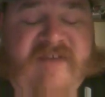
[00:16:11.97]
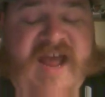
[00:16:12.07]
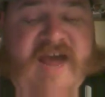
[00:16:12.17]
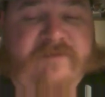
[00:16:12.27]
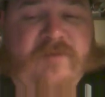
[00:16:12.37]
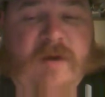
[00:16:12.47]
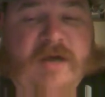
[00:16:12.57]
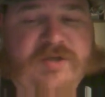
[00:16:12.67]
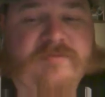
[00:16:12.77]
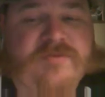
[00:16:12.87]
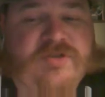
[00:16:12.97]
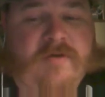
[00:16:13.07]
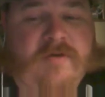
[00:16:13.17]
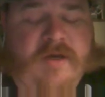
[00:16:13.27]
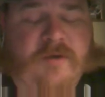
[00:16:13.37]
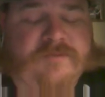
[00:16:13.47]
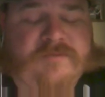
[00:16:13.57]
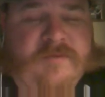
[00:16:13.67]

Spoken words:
I have to watch it, so do you.